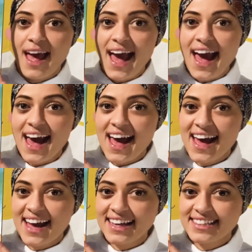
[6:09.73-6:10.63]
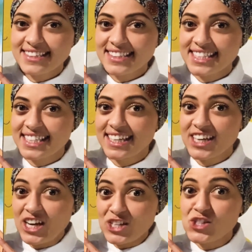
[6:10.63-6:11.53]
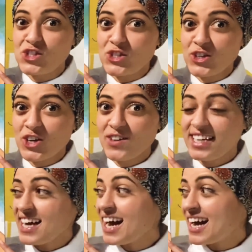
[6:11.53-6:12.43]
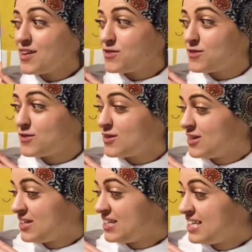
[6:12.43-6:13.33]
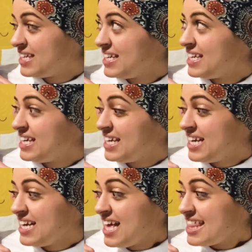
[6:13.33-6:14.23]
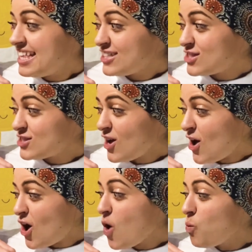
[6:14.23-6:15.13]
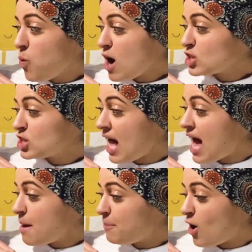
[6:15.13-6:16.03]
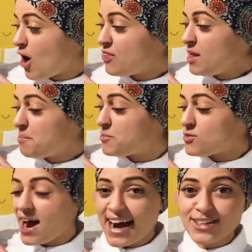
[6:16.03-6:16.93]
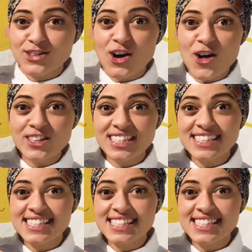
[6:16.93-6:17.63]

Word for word: And sure enough, the star washed up on the bright golden